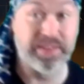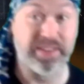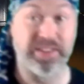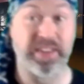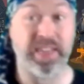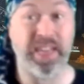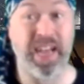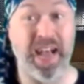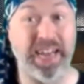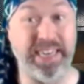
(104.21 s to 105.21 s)
because
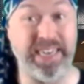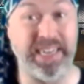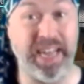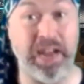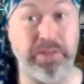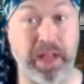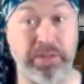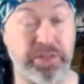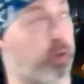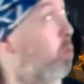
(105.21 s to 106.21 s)
I need to get out of the house and go